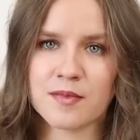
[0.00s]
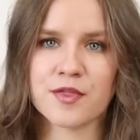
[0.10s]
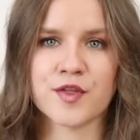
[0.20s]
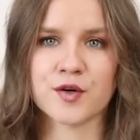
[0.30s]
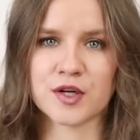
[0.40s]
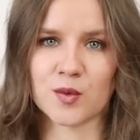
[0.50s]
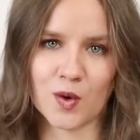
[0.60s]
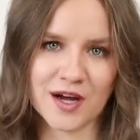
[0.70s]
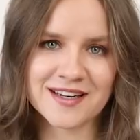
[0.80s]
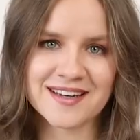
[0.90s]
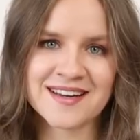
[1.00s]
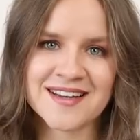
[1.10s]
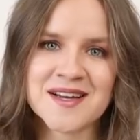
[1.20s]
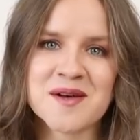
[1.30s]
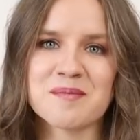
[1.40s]
31.
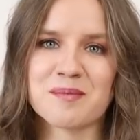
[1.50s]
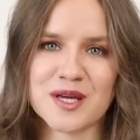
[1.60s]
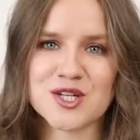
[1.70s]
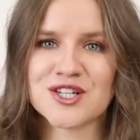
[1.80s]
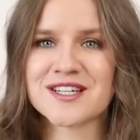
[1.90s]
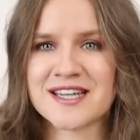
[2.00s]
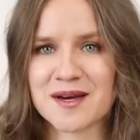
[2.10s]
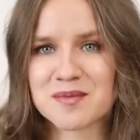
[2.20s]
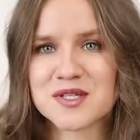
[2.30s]
Mention attempts